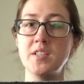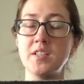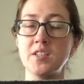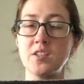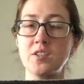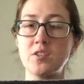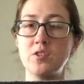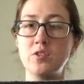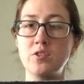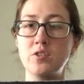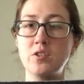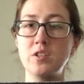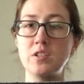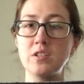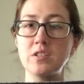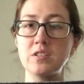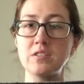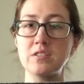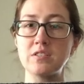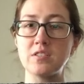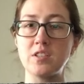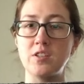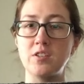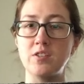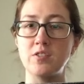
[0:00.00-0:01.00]
cool
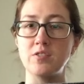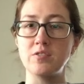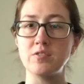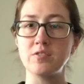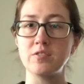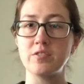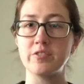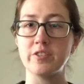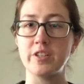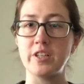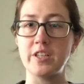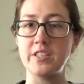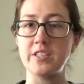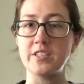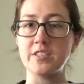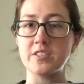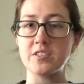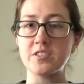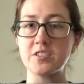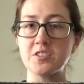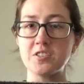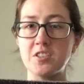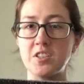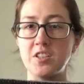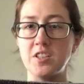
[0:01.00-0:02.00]
tone
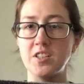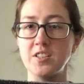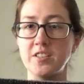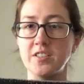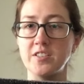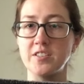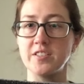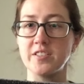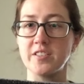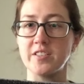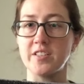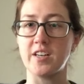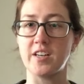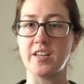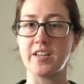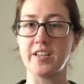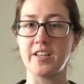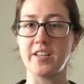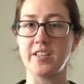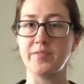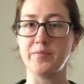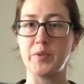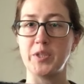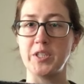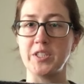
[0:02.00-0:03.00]
grayish colors that I had
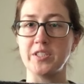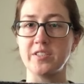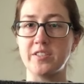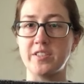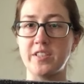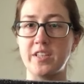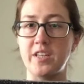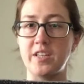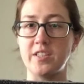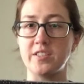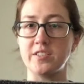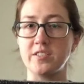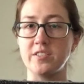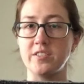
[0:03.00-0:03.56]
in my stash,